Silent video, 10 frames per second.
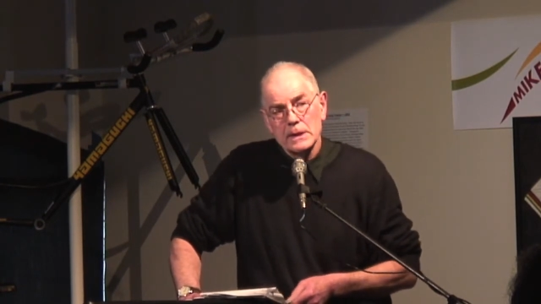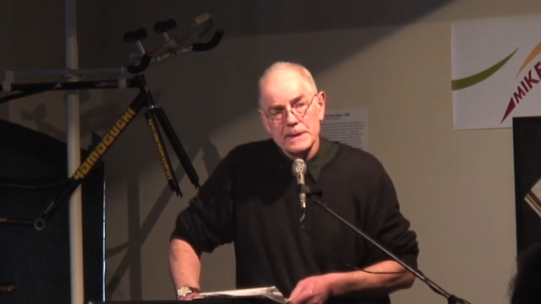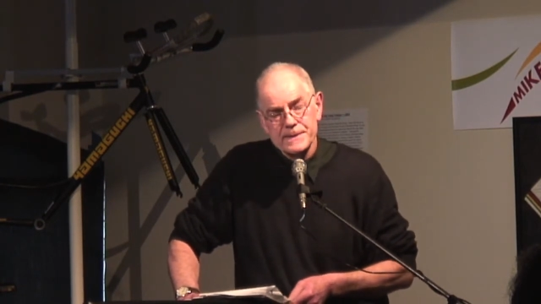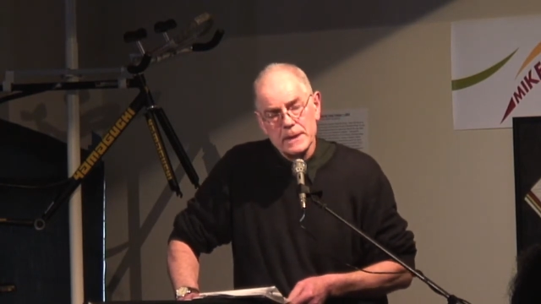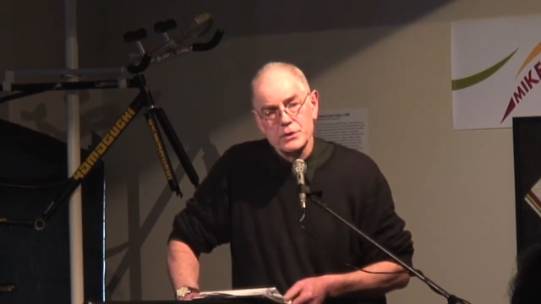
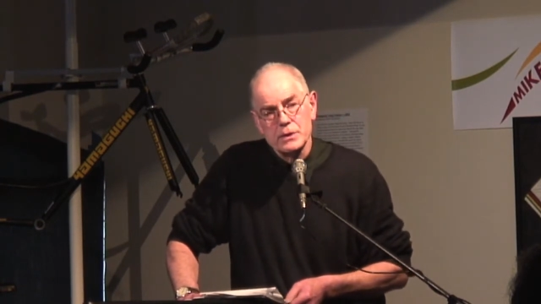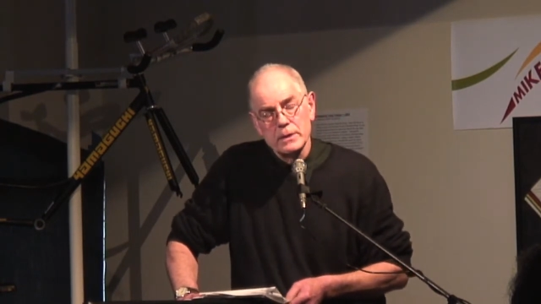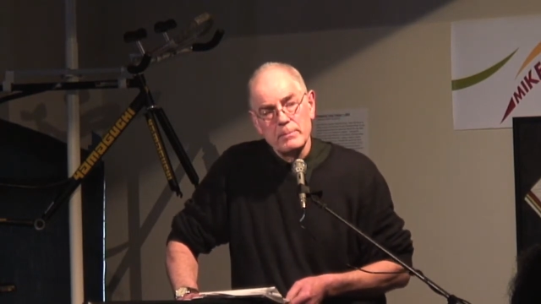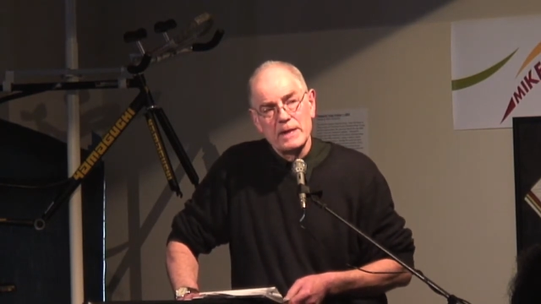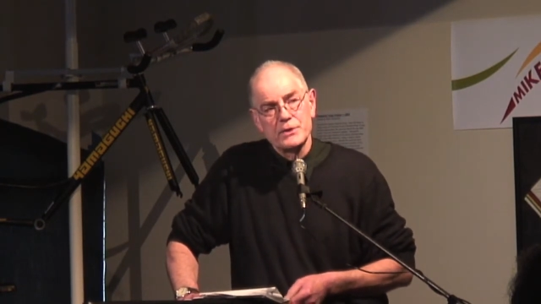
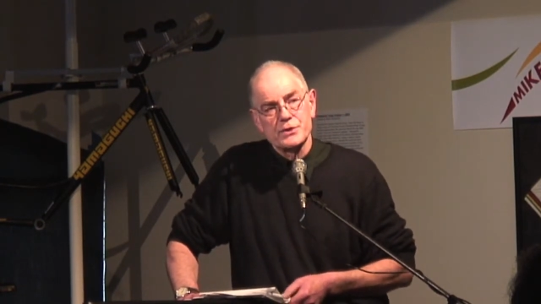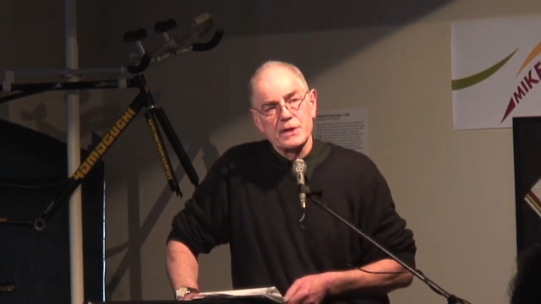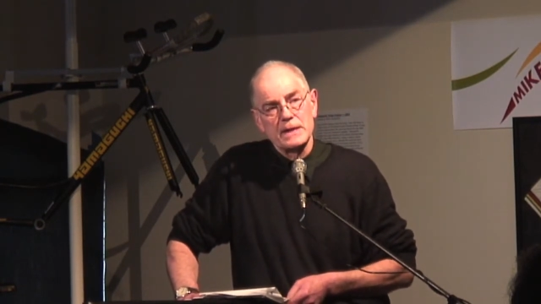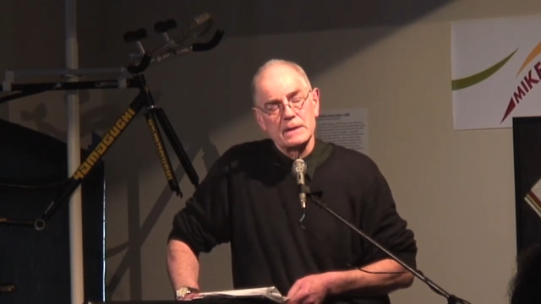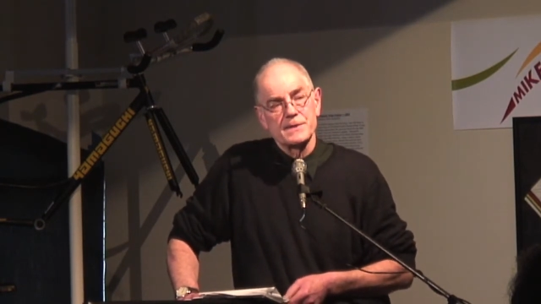essentially Major
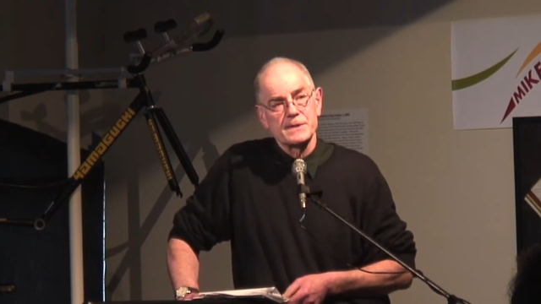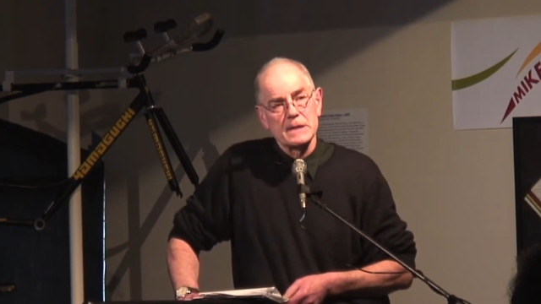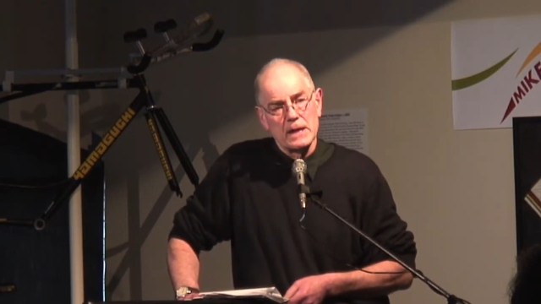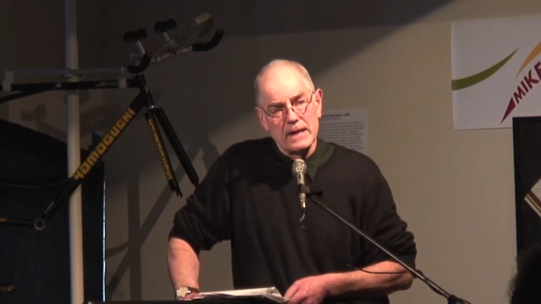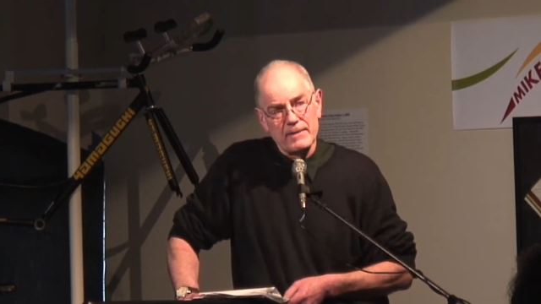Taylor's
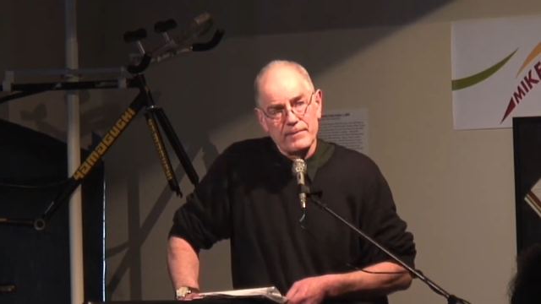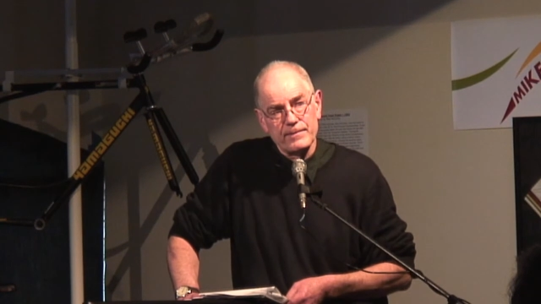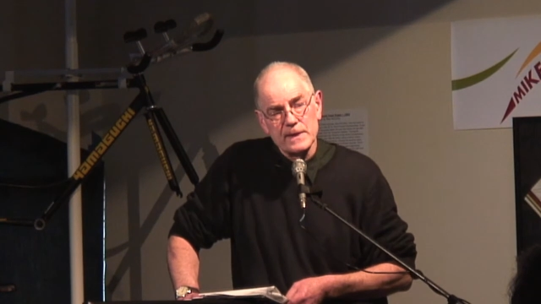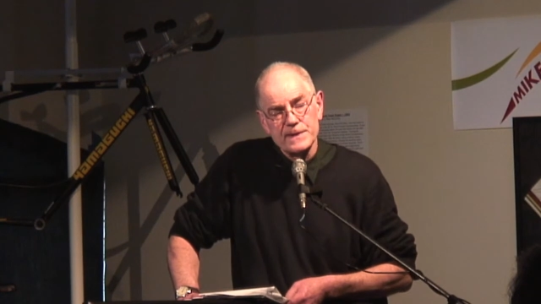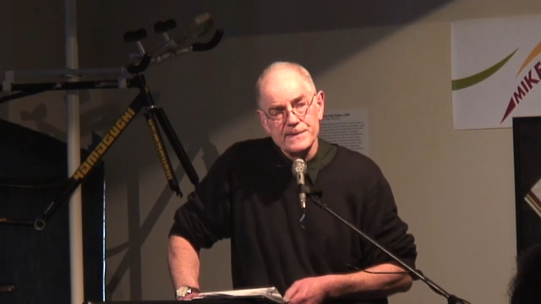life
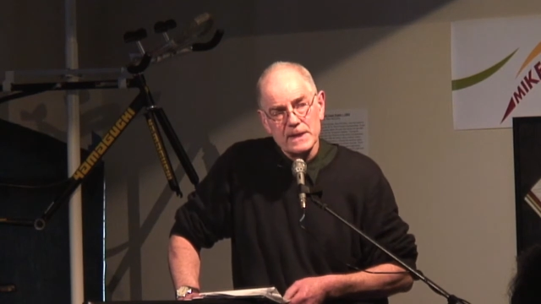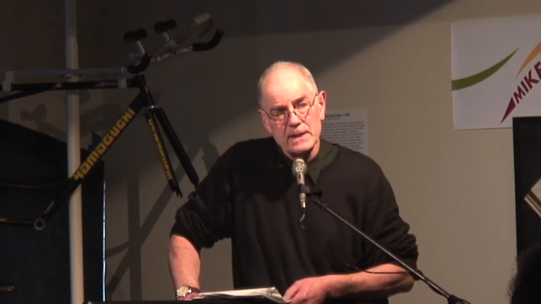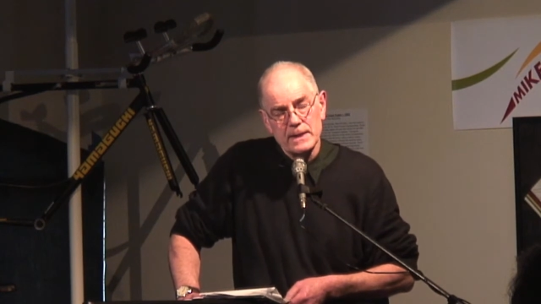is,